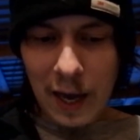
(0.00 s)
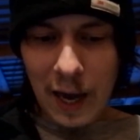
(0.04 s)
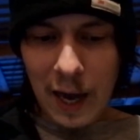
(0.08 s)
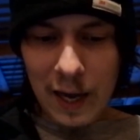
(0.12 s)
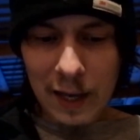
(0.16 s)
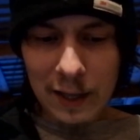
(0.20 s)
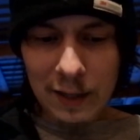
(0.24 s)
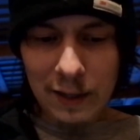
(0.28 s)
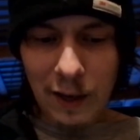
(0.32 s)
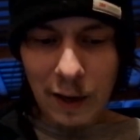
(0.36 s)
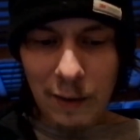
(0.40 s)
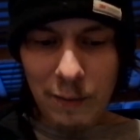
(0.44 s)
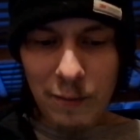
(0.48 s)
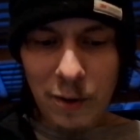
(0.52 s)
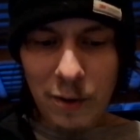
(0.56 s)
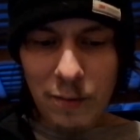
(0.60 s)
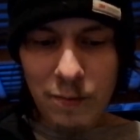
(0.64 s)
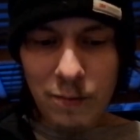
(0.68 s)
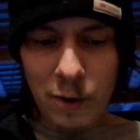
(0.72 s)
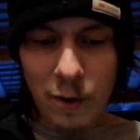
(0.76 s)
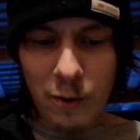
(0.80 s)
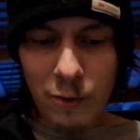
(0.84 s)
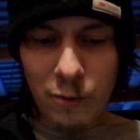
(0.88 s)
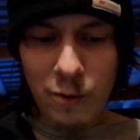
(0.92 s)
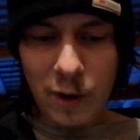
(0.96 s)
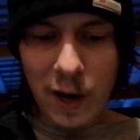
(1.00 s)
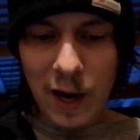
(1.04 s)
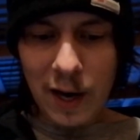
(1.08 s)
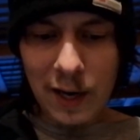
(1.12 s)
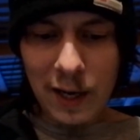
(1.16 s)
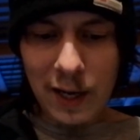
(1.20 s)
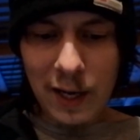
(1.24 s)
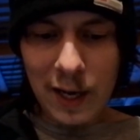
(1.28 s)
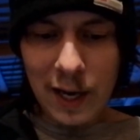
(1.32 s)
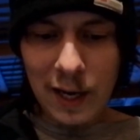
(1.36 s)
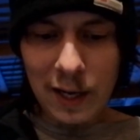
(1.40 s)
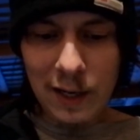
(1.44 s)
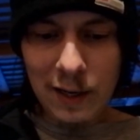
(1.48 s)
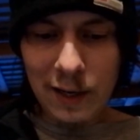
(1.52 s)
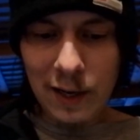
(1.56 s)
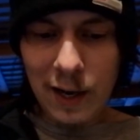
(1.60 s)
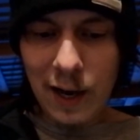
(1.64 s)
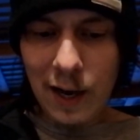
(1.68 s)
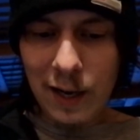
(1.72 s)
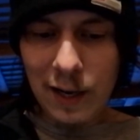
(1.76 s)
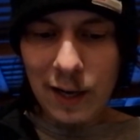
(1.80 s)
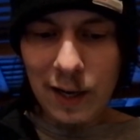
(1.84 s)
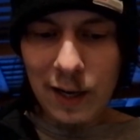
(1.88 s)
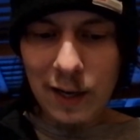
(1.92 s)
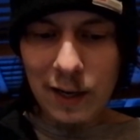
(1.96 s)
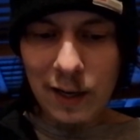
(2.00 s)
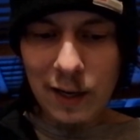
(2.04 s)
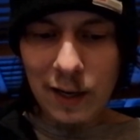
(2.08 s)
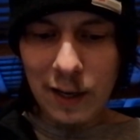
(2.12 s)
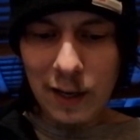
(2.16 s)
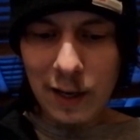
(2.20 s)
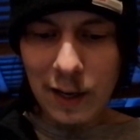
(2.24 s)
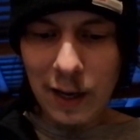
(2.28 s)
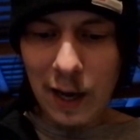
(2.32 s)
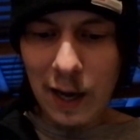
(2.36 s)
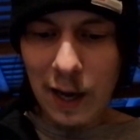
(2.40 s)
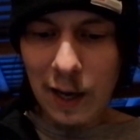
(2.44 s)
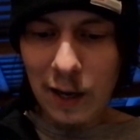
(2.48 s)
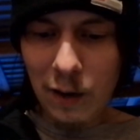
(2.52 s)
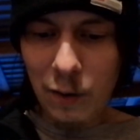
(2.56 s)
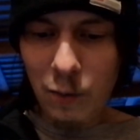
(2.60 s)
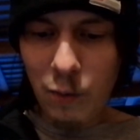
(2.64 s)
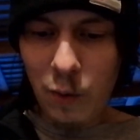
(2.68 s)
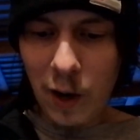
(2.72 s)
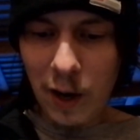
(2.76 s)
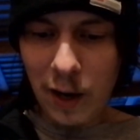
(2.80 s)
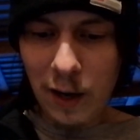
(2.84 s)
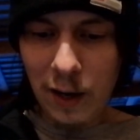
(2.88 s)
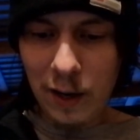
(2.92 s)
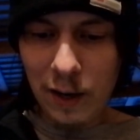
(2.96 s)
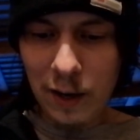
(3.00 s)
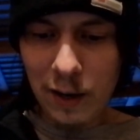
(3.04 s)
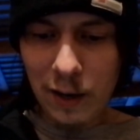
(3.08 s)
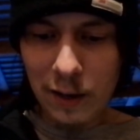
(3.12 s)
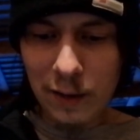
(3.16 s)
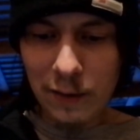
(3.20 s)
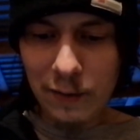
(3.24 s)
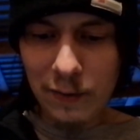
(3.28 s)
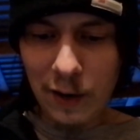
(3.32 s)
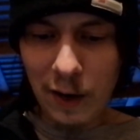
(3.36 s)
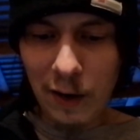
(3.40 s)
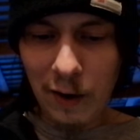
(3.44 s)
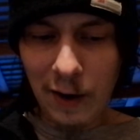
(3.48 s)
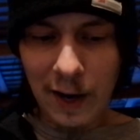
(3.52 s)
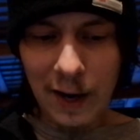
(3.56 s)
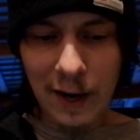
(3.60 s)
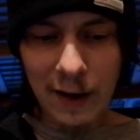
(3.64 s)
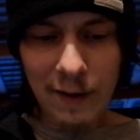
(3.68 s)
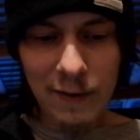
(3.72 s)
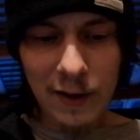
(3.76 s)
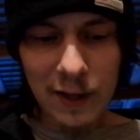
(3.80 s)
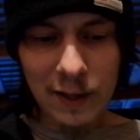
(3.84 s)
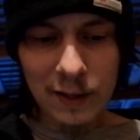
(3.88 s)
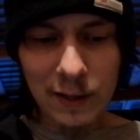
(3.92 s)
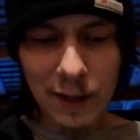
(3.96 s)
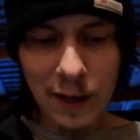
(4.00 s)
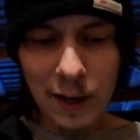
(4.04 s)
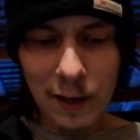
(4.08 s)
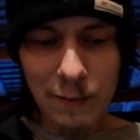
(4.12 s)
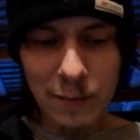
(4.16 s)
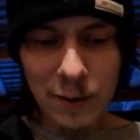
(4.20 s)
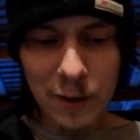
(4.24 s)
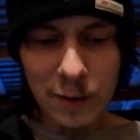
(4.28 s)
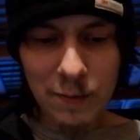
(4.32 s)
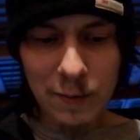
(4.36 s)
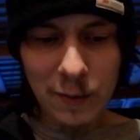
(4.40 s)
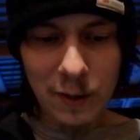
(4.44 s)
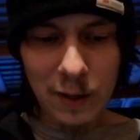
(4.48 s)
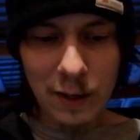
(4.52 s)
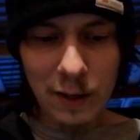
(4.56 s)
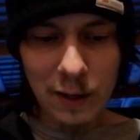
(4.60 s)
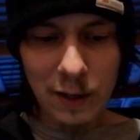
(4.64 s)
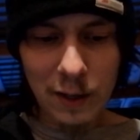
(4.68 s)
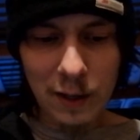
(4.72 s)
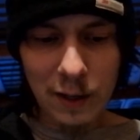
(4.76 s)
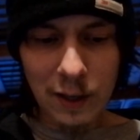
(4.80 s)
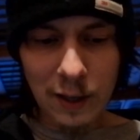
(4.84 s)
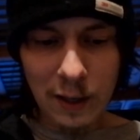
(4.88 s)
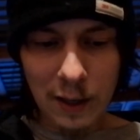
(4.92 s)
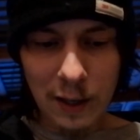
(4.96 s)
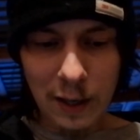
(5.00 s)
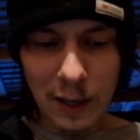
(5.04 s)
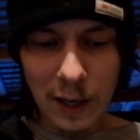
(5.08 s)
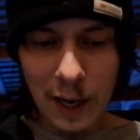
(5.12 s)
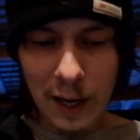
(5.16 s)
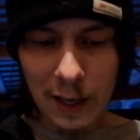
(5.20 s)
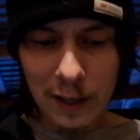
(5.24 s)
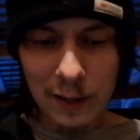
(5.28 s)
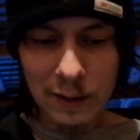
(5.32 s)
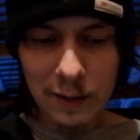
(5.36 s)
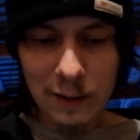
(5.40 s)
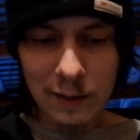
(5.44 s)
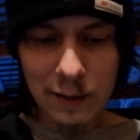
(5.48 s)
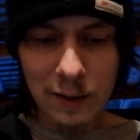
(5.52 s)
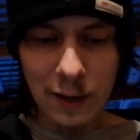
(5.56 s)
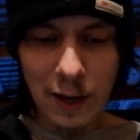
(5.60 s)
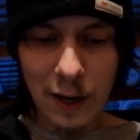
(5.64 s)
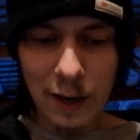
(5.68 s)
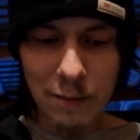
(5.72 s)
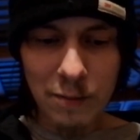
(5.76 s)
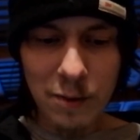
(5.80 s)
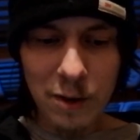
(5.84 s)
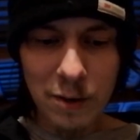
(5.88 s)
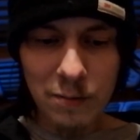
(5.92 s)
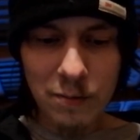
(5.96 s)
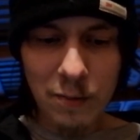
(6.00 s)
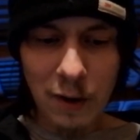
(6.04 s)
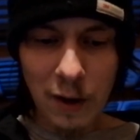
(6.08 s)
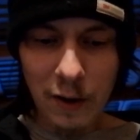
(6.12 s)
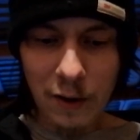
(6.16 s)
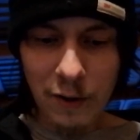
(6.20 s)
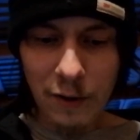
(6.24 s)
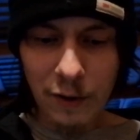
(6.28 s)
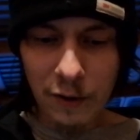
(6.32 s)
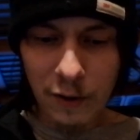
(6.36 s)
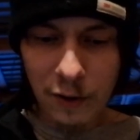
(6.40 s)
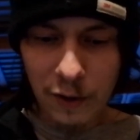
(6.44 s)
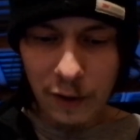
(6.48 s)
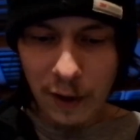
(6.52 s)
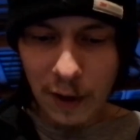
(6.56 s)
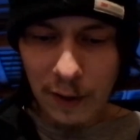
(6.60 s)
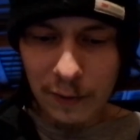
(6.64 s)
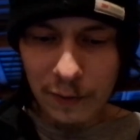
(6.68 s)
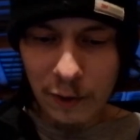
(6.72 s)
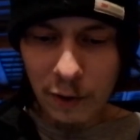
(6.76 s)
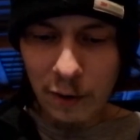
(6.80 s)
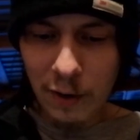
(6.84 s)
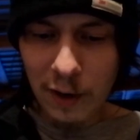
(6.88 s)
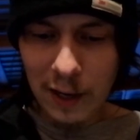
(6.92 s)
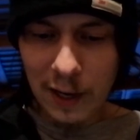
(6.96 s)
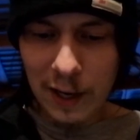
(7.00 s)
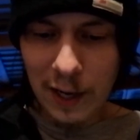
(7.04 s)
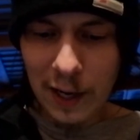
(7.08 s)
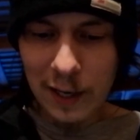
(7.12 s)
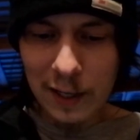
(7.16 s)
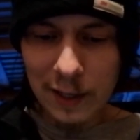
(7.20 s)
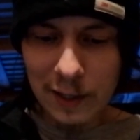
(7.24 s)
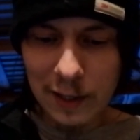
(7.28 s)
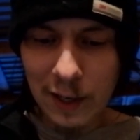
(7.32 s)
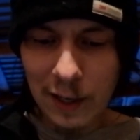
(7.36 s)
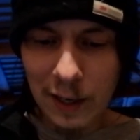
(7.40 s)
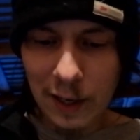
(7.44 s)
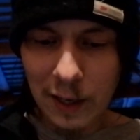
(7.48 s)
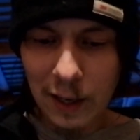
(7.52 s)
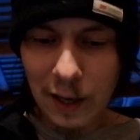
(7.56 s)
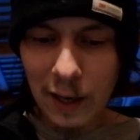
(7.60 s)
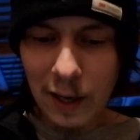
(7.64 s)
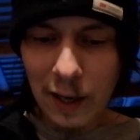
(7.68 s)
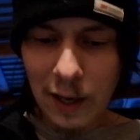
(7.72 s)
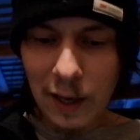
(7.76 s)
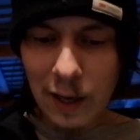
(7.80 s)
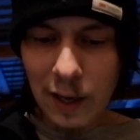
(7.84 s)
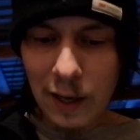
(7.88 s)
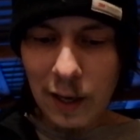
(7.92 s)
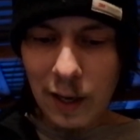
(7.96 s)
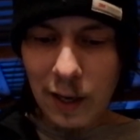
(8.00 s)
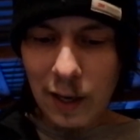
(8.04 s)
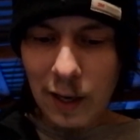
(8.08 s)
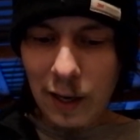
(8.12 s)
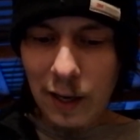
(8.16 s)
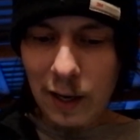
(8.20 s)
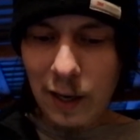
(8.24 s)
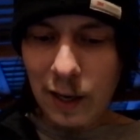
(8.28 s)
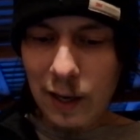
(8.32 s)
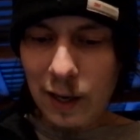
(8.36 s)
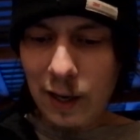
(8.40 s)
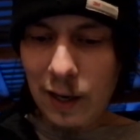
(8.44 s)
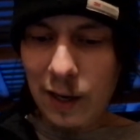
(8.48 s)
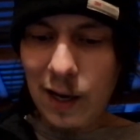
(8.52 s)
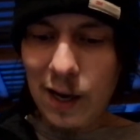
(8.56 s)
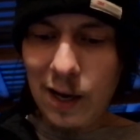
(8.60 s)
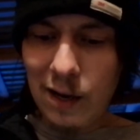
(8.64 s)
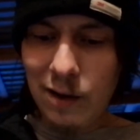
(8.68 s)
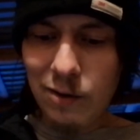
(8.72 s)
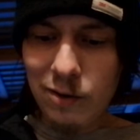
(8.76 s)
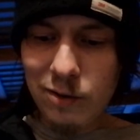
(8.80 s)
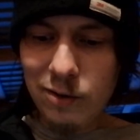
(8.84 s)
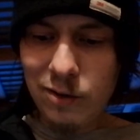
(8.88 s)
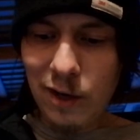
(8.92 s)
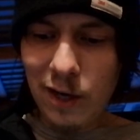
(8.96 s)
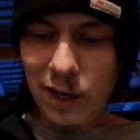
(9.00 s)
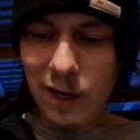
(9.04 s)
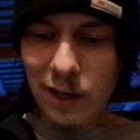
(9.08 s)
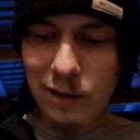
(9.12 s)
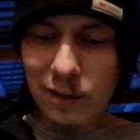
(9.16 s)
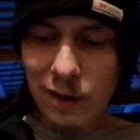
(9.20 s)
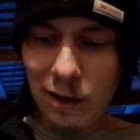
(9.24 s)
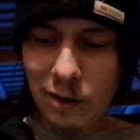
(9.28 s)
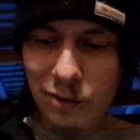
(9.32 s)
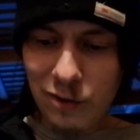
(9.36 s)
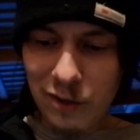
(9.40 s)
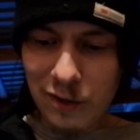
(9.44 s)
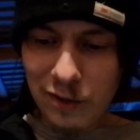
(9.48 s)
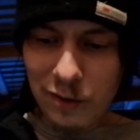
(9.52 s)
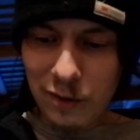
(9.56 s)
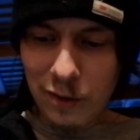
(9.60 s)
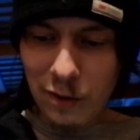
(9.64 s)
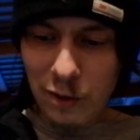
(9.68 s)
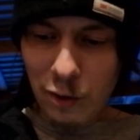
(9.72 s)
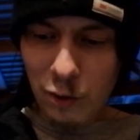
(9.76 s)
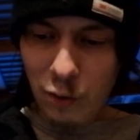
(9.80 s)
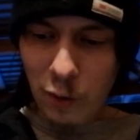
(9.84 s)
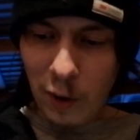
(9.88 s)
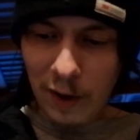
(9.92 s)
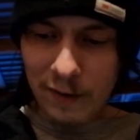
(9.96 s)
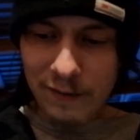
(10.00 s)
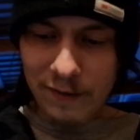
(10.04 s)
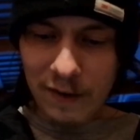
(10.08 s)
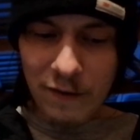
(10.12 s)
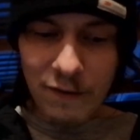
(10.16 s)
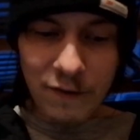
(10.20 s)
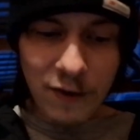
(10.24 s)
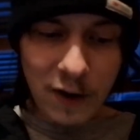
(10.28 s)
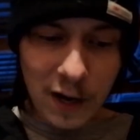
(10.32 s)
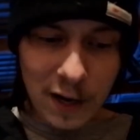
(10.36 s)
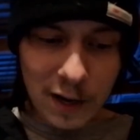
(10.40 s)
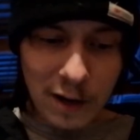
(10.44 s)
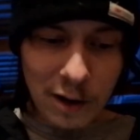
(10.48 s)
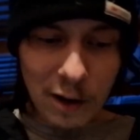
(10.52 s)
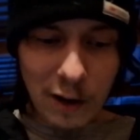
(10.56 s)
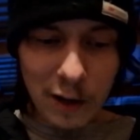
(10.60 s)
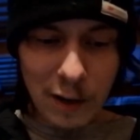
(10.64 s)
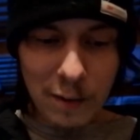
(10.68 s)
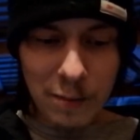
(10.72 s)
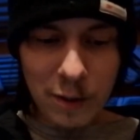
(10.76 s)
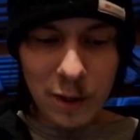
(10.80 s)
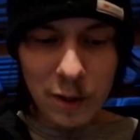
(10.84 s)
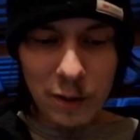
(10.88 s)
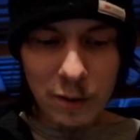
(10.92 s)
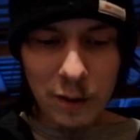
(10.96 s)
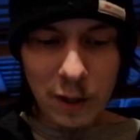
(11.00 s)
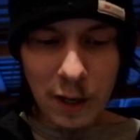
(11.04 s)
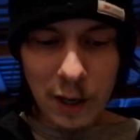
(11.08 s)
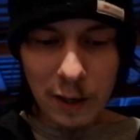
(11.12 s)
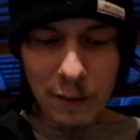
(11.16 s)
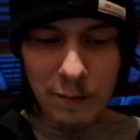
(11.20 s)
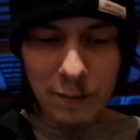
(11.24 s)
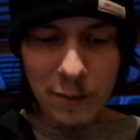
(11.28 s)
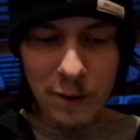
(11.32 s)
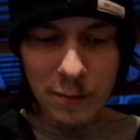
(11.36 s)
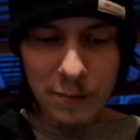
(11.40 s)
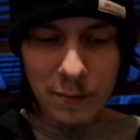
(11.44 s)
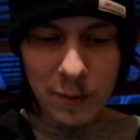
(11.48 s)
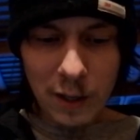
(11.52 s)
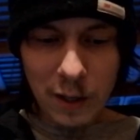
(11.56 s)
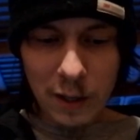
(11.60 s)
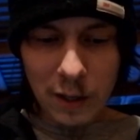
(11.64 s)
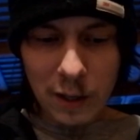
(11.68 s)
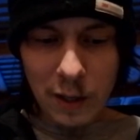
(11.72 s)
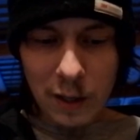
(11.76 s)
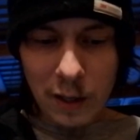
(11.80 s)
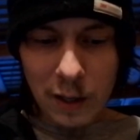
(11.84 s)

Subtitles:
8th album, Renegade 1981, their 11th album. 9th album, Thunder and Lightning 1983, their 12th and final album.